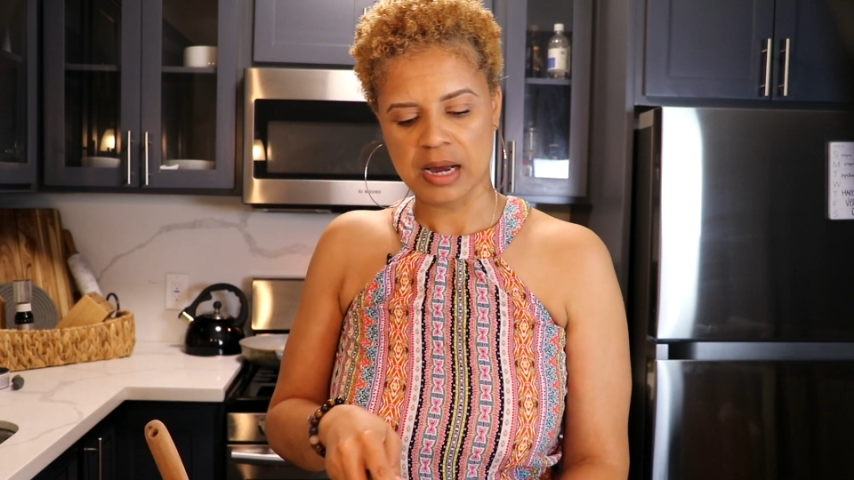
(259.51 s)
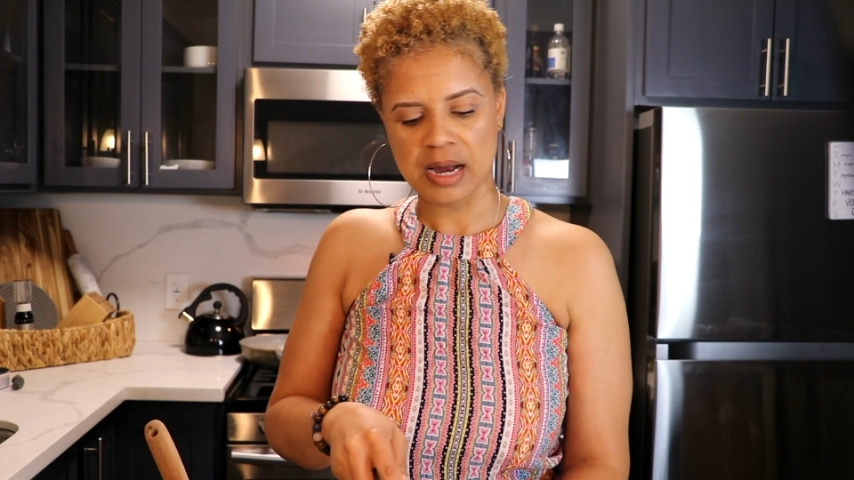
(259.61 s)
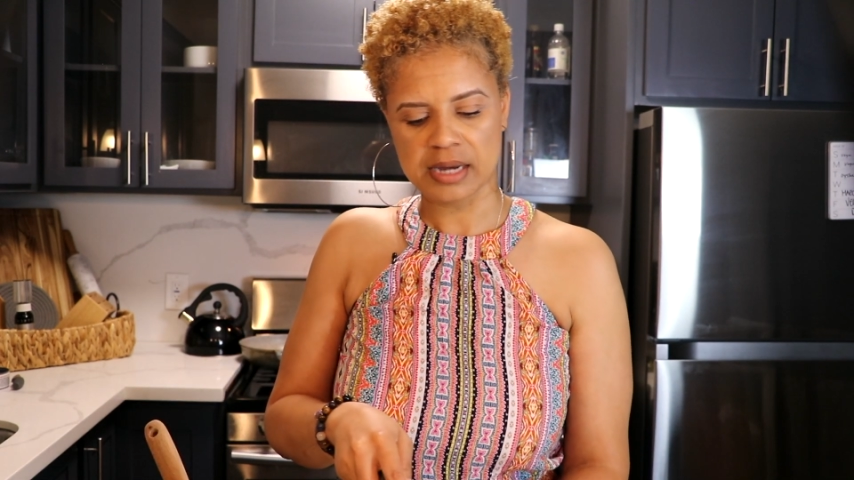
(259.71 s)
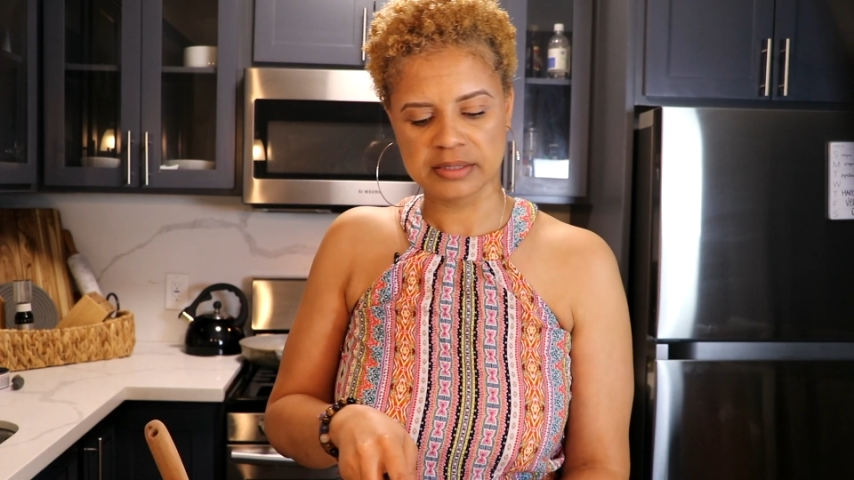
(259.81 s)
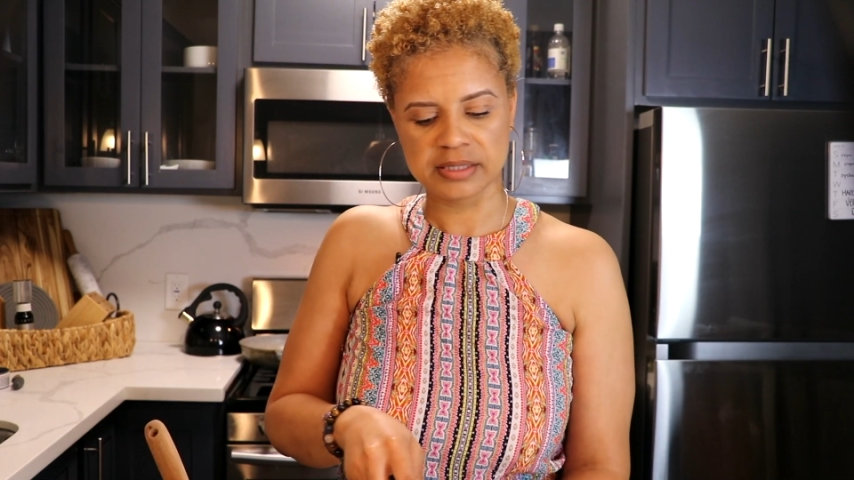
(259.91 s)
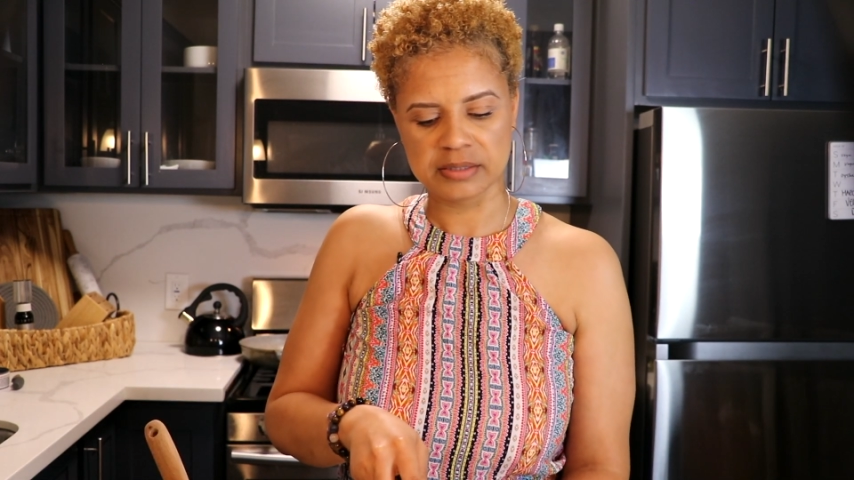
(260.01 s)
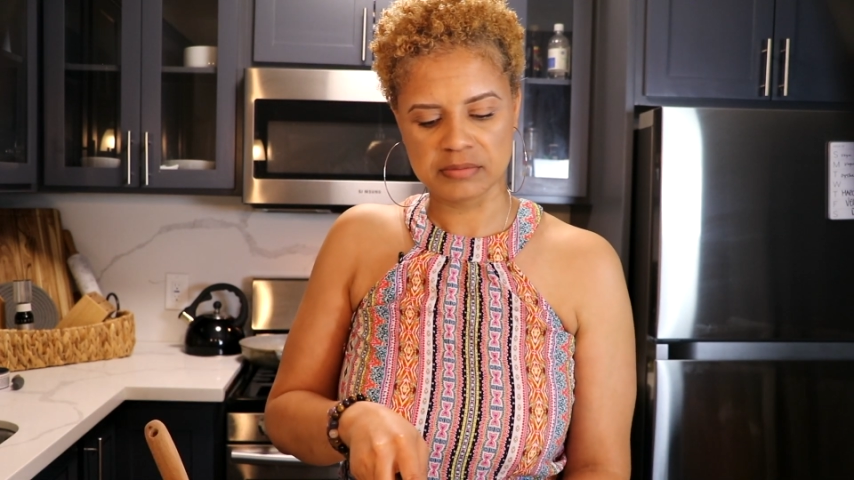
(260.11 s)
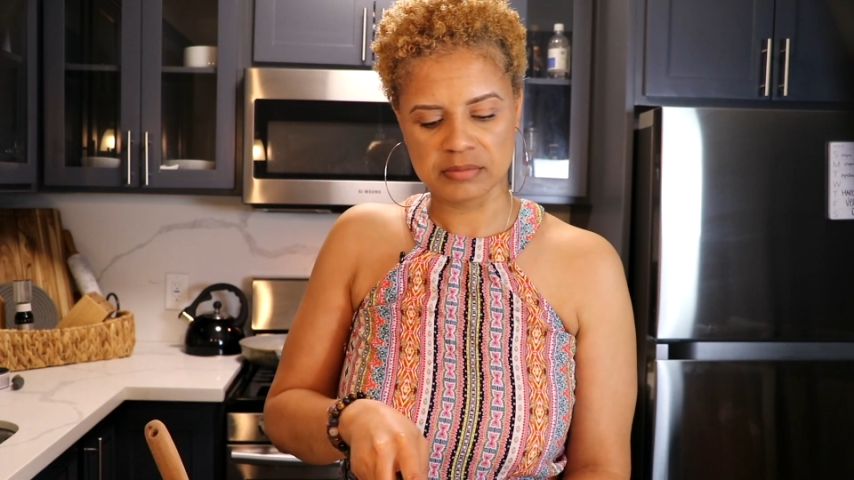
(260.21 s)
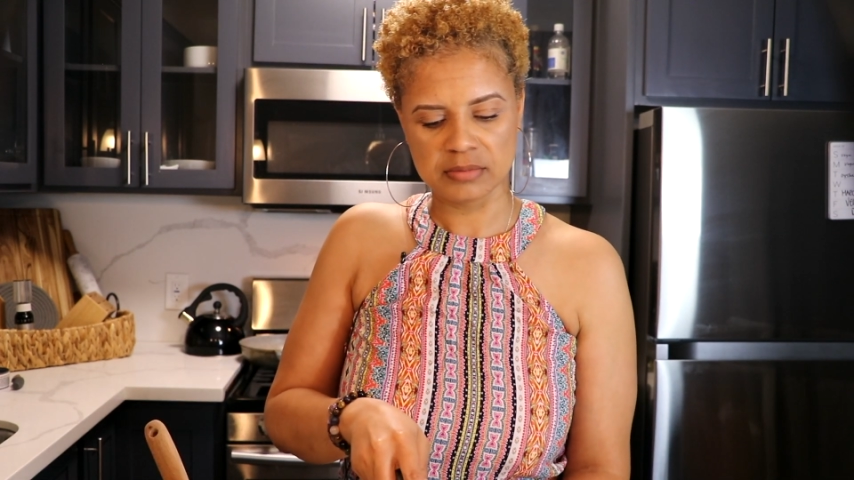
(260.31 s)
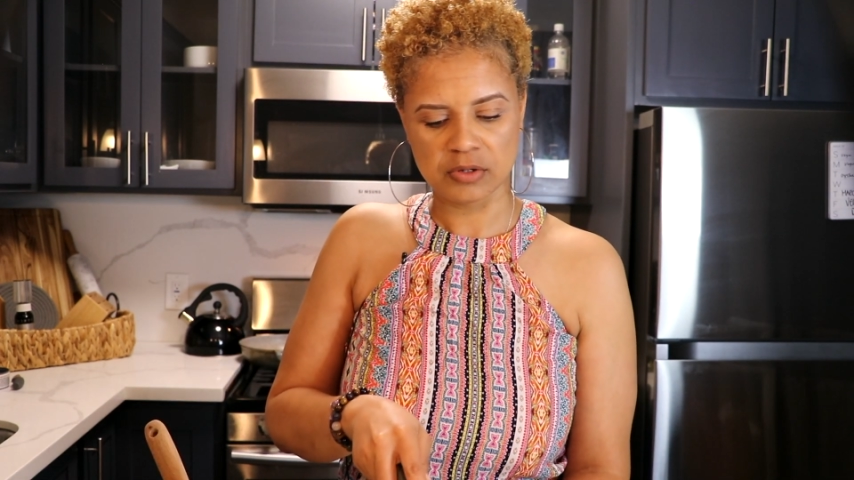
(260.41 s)
I
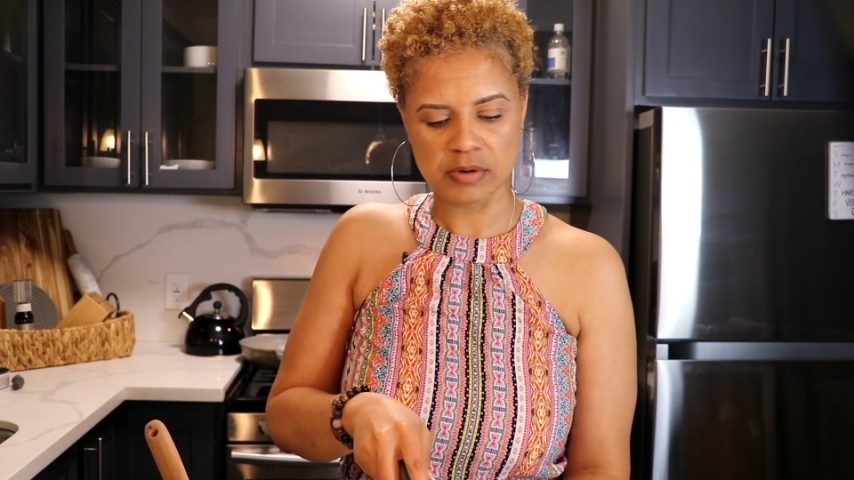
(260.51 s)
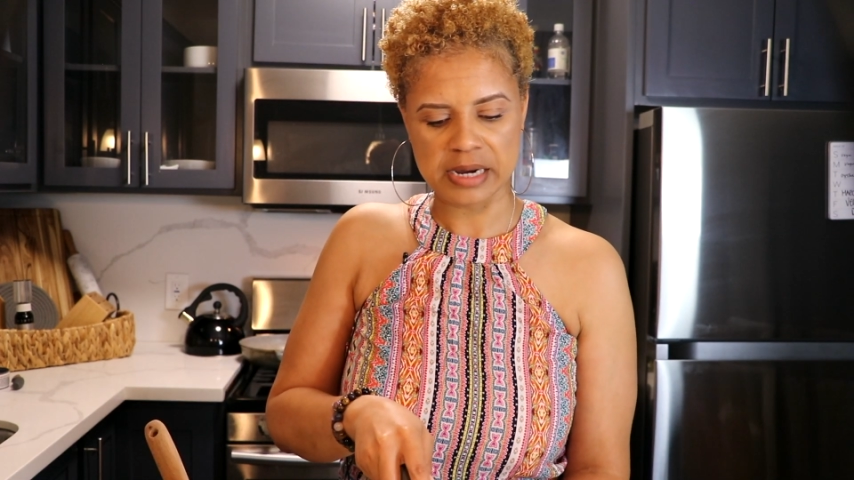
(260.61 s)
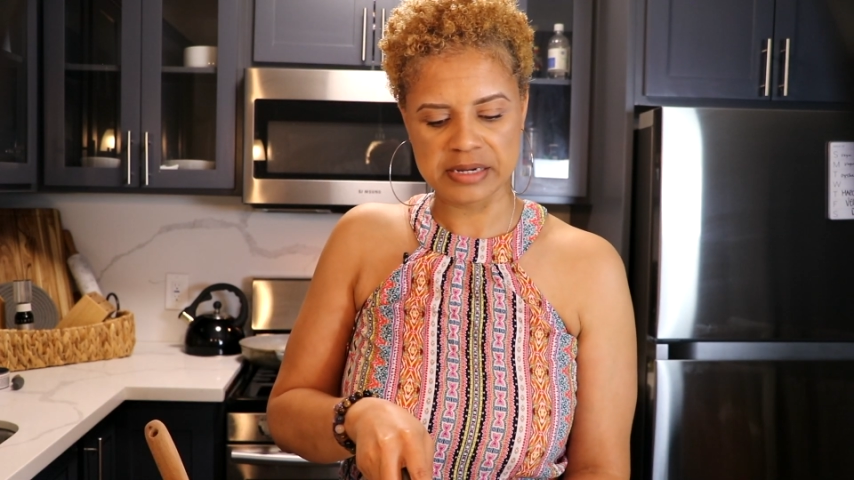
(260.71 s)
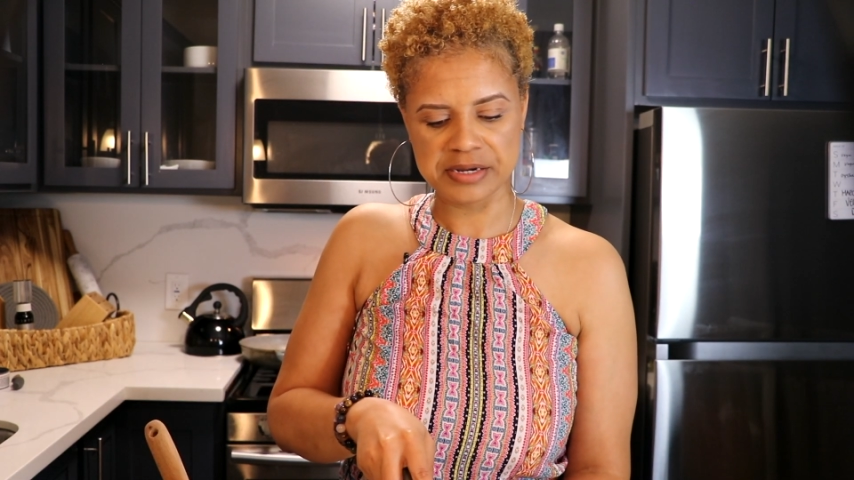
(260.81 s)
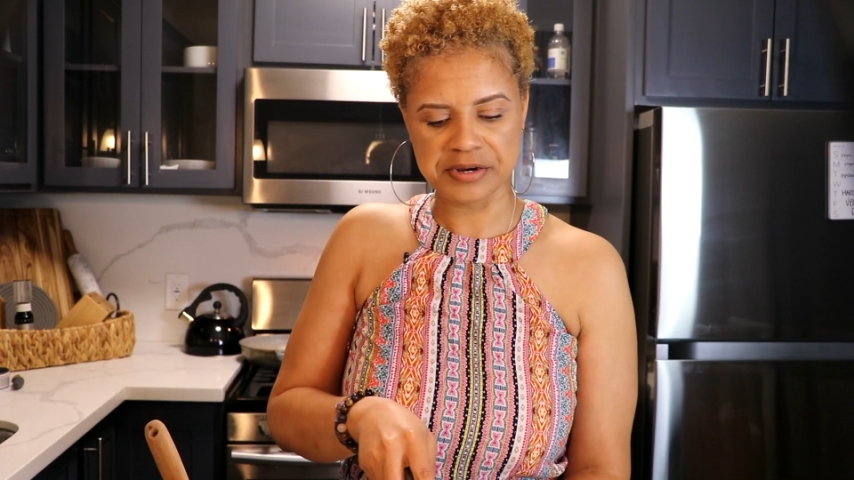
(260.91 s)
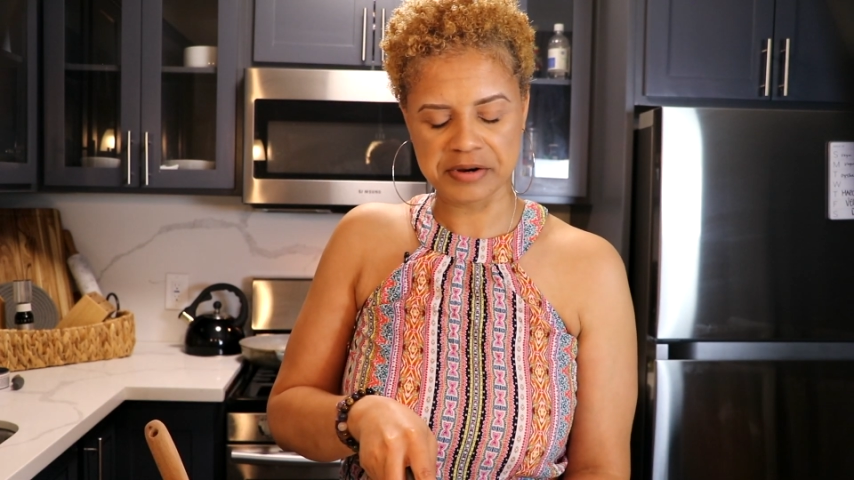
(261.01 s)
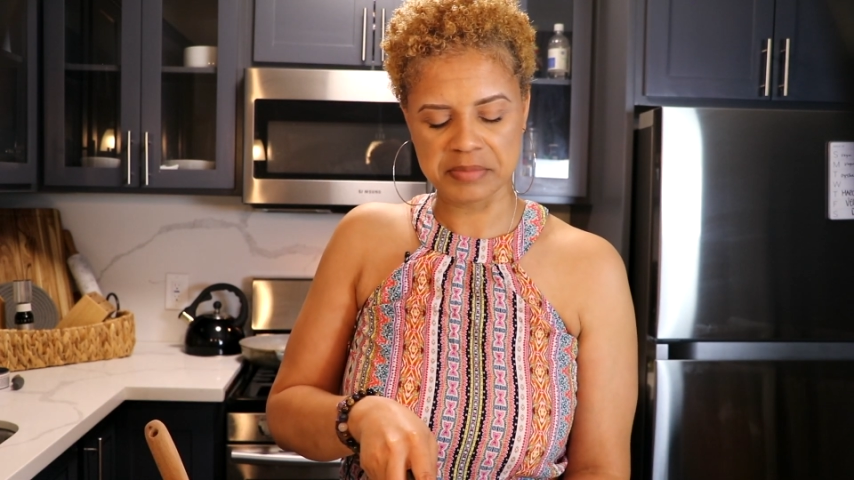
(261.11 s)
didn't right here,